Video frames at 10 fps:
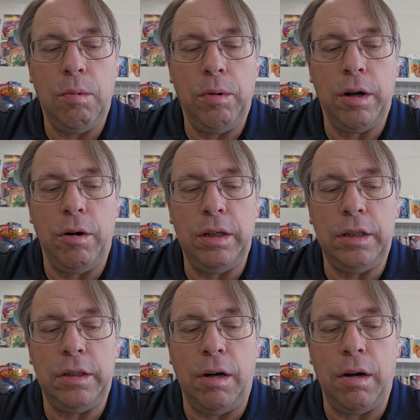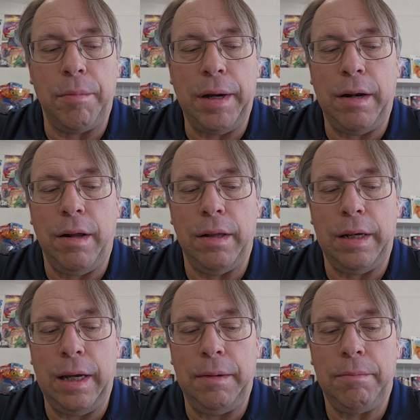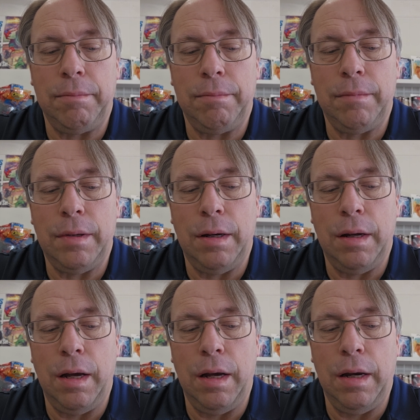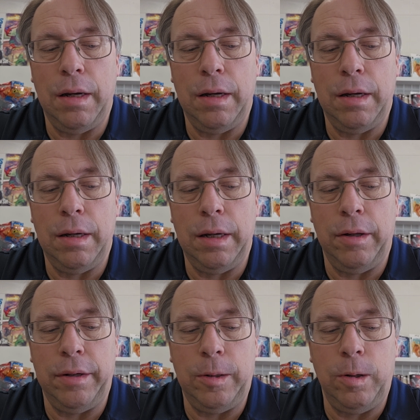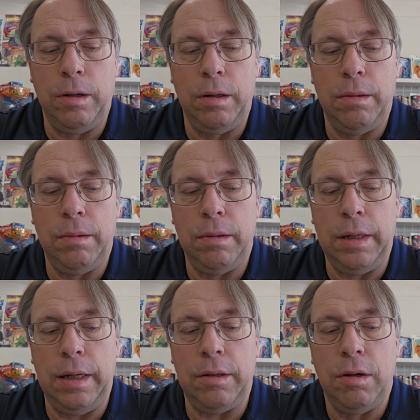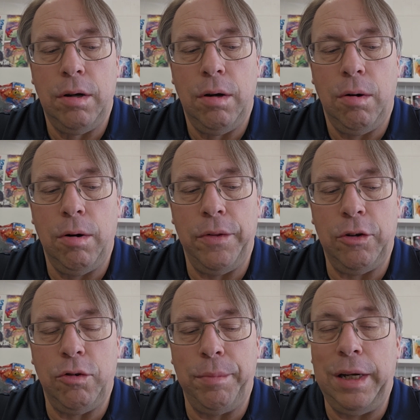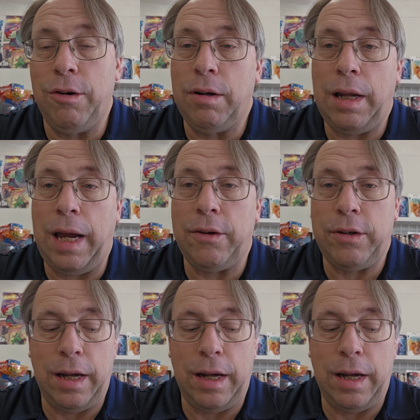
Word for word: we're going to talk about Holiday, uh, Gilda Dent, or this will be your last